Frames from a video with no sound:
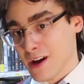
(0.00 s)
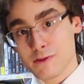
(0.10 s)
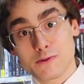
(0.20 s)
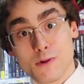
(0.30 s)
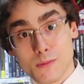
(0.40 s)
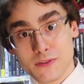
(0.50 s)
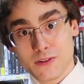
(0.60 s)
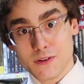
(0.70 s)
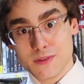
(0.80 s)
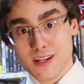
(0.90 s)
Under normal
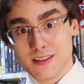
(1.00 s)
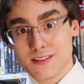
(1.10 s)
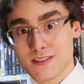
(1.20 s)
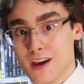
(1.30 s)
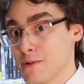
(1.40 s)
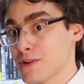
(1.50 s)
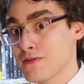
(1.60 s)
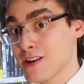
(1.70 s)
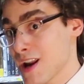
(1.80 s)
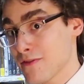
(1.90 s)
circumstances, I would
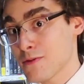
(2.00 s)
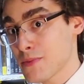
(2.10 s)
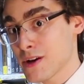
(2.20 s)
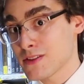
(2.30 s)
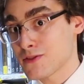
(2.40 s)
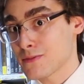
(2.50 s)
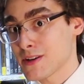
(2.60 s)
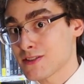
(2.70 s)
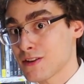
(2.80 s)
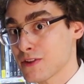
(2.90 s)
have never bought this for
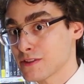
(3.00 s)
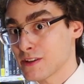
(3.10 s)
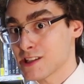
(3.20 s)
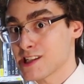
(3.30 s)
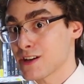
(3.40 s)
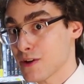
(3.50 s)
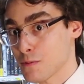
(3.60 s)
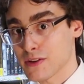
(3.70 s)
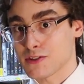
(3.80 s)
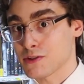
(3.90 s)
myself on launch day if I
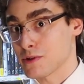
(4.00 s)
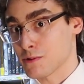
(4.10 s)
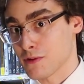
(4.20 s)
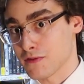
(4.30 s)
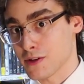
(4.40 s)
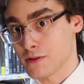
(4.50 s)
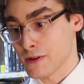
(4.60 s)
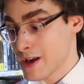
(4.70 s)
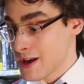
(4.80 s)
wasn't doing a review.